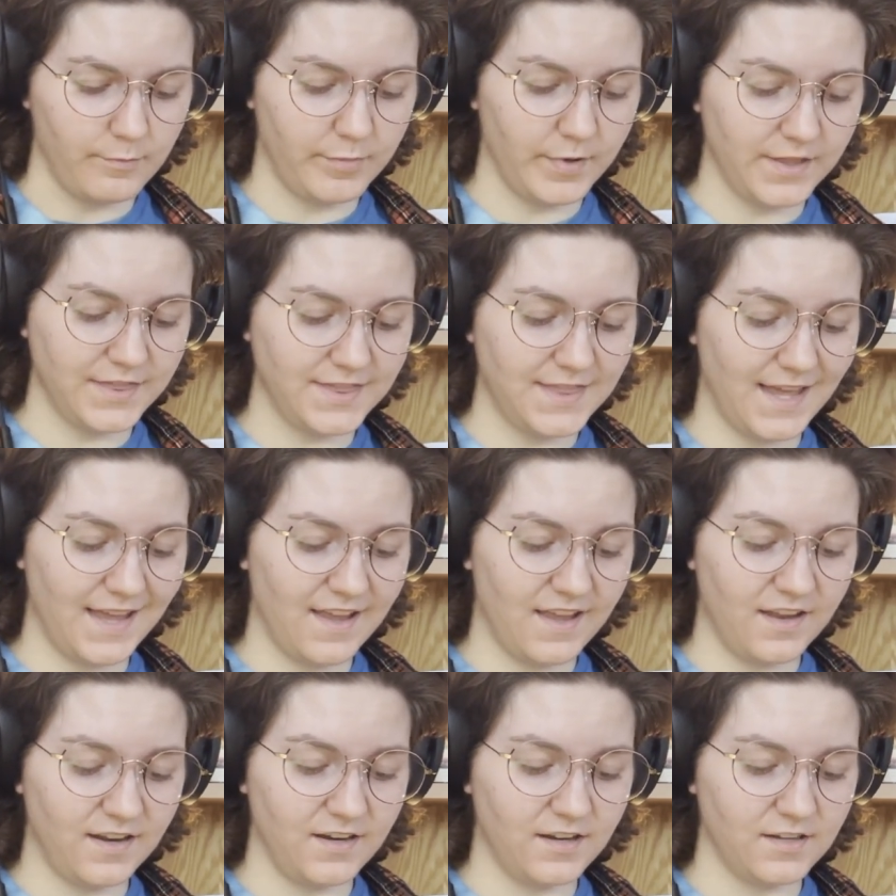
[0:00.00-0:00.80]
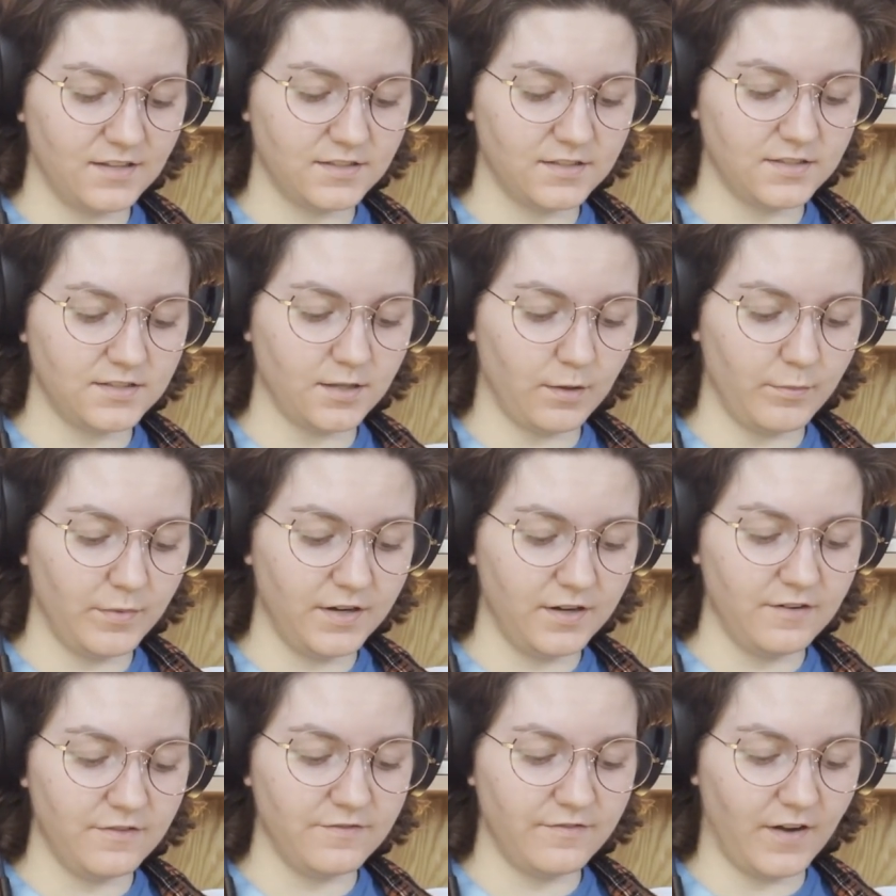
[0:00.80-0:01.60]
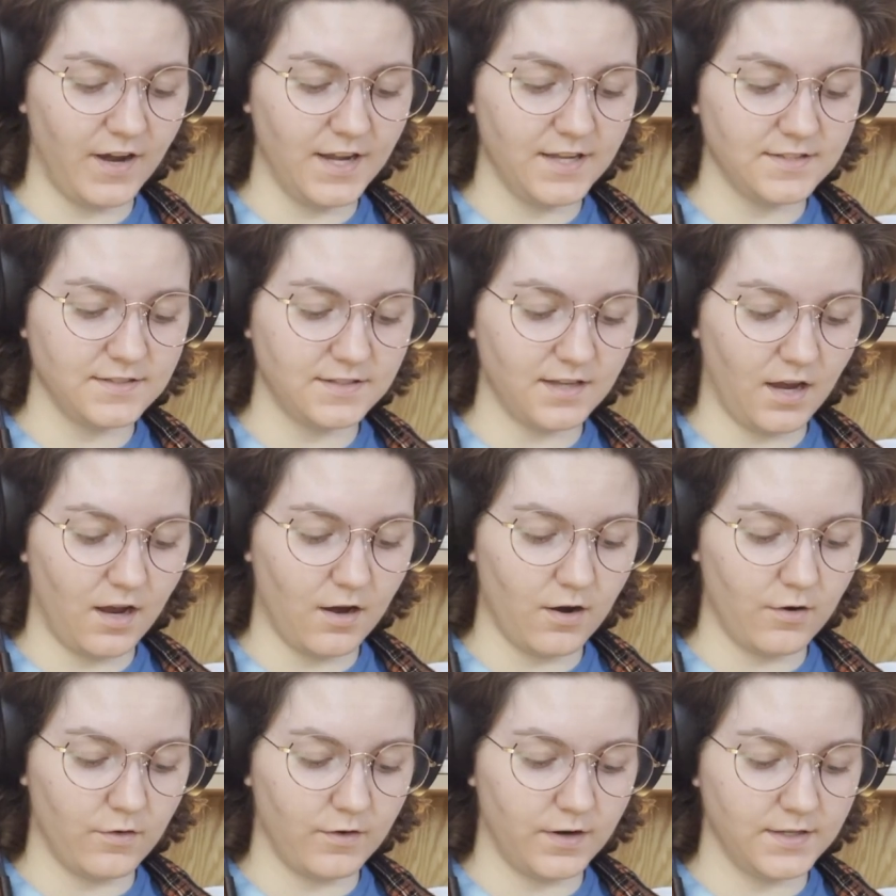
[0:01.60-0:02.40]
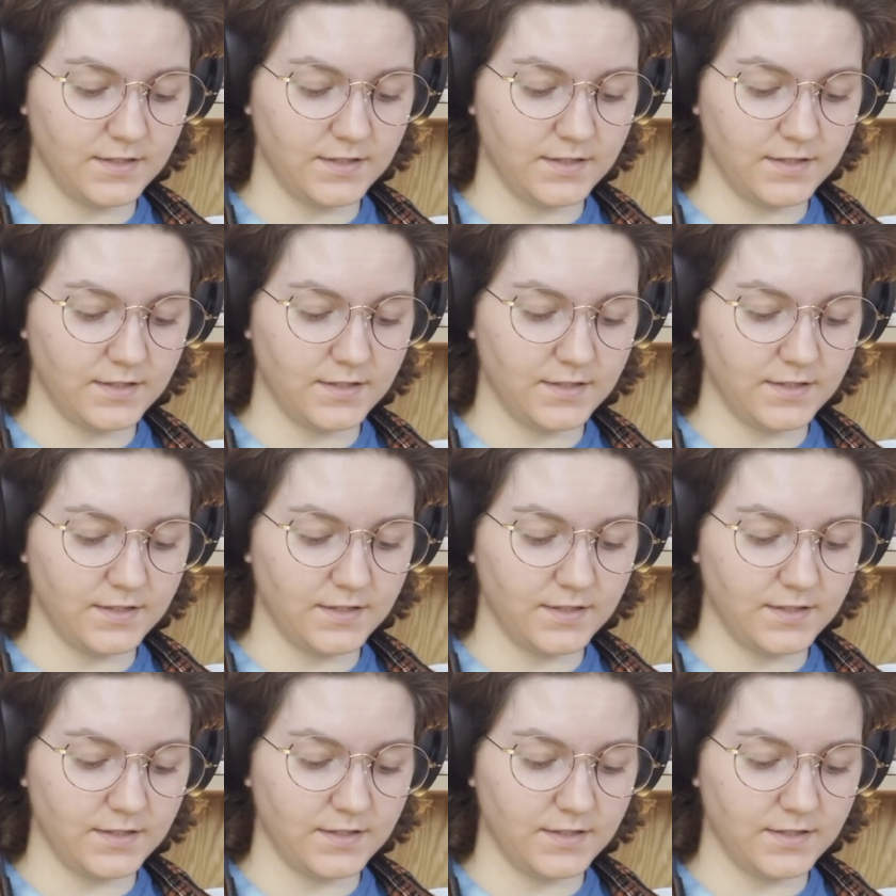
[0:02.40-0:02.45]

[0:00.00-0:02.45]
But then somebody finds out